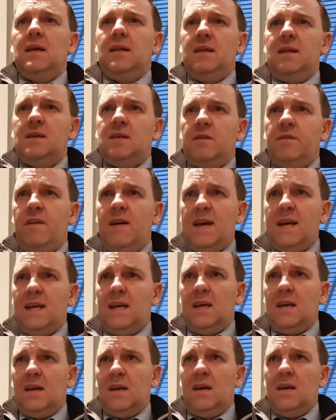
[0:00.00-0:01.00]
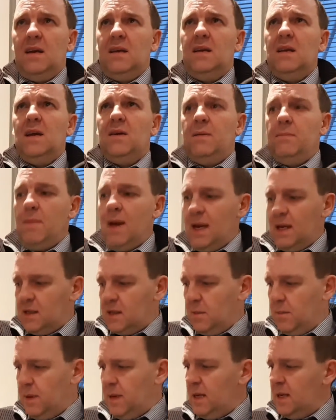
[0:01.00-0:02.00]
that this Kveik, you know, it
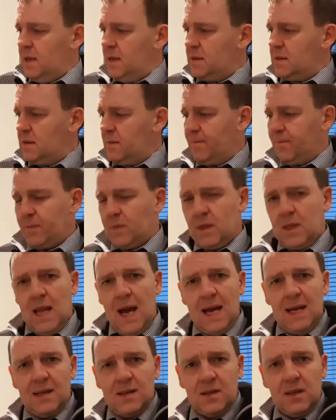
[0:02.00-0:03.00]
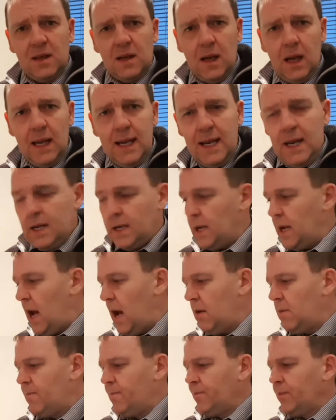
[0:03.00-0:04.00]
makes the beers nice and clear, you
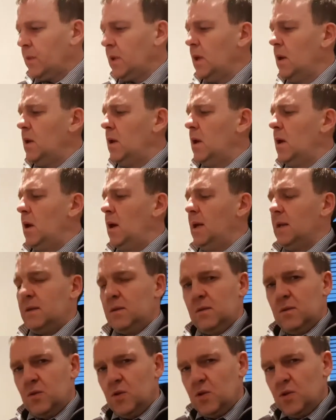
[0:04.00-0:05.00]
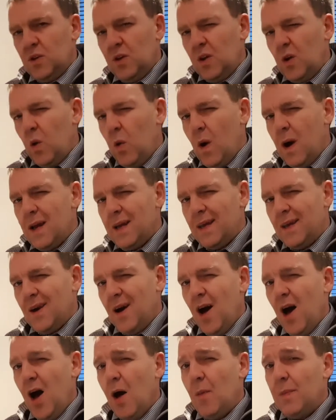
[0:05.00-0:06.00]
know. Doesn't quite
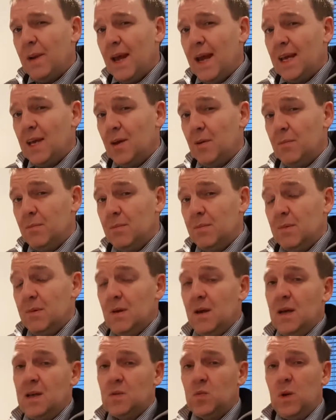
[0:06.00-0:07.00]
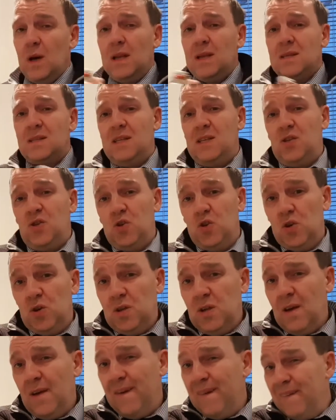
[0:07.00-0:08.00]
carbonate them as well as they
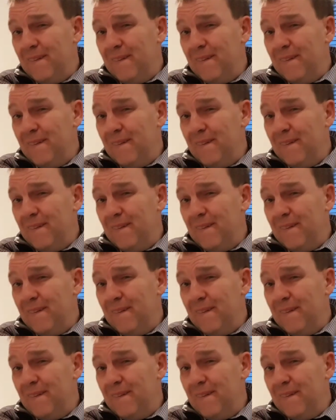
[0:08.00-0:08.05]
should.